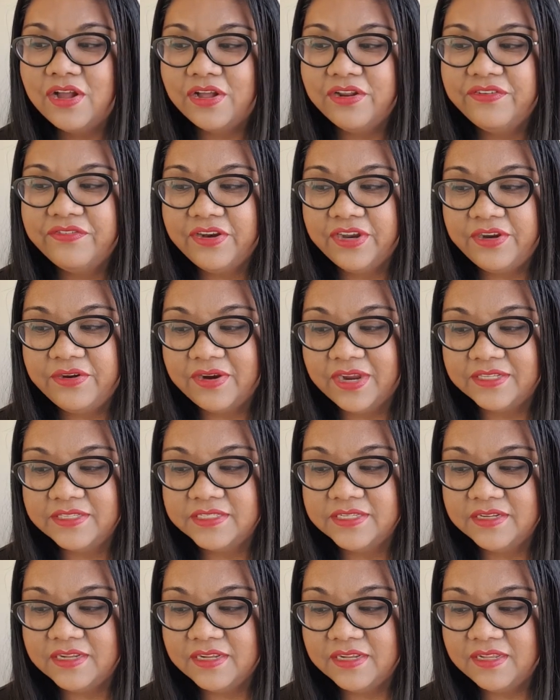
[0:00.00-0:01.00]
on
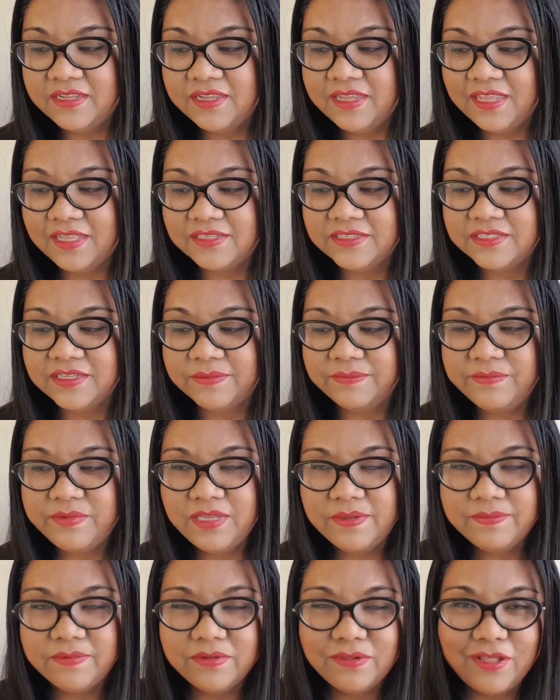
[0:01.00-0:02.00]
Fragrantica, and some
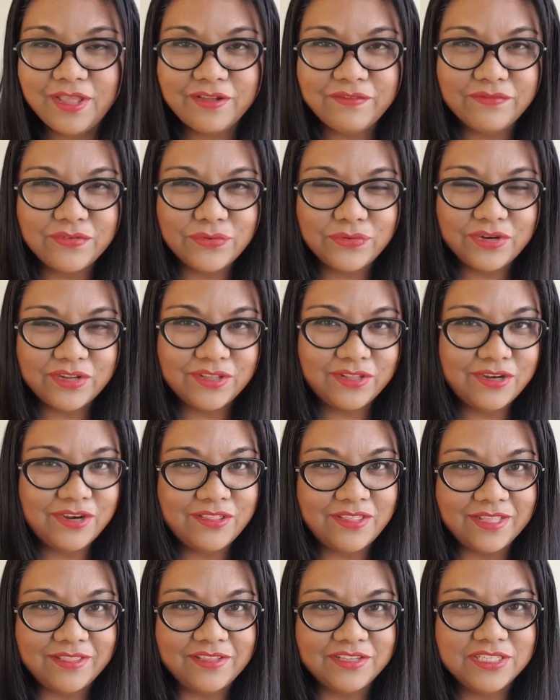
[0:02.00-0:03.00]
people have
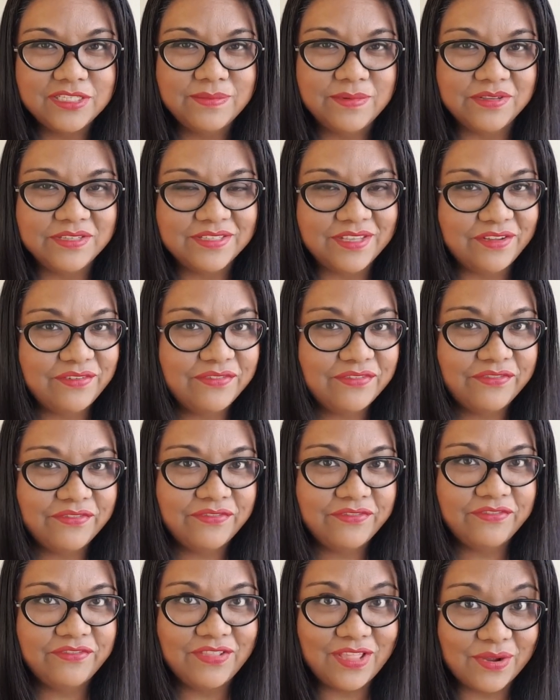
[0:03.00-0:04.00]
voted that this smells like
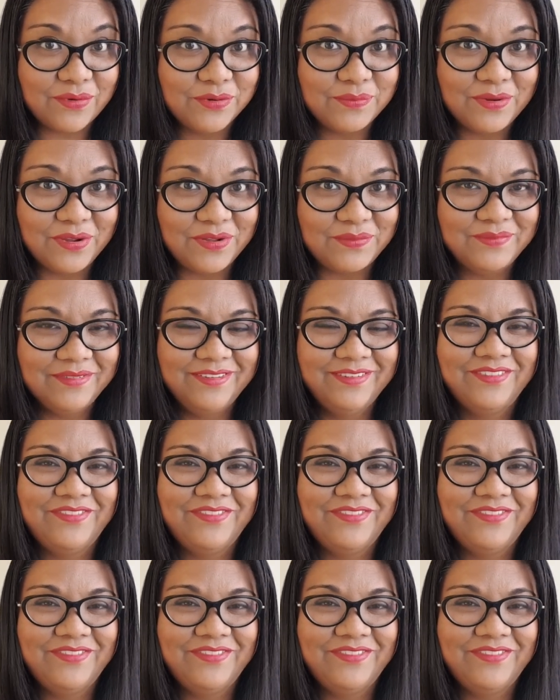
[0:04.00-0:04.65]
Flowerbomb